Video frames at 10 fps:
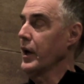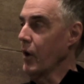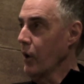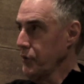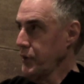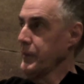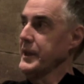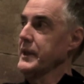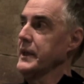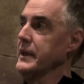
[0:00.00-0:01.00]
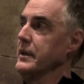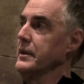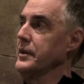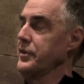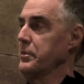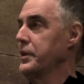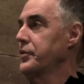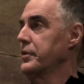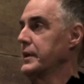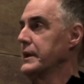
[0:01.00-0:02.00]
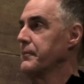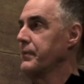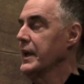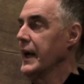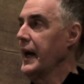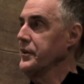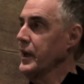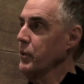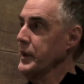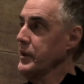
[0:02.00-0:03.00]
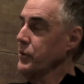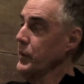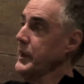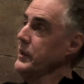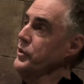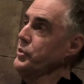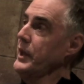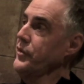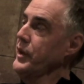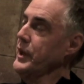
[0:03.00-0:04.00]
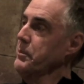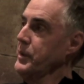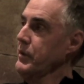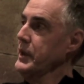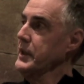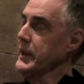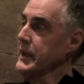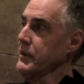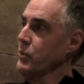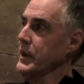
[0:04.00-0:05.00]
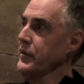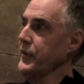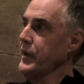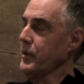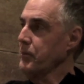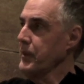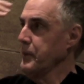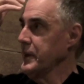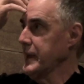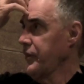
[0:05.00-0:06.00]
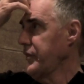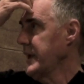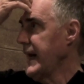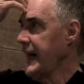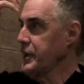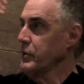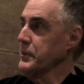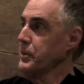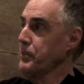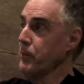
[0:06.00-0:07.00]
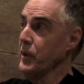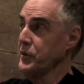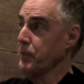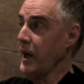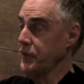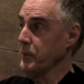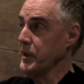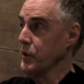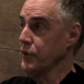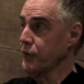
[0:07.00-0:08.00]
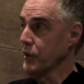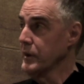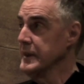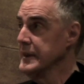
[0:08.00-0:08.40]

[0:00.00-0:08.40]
ultimately it's a mystery. And yet we can address it empirically in ways that are maybe less than accurate, but possibly useful.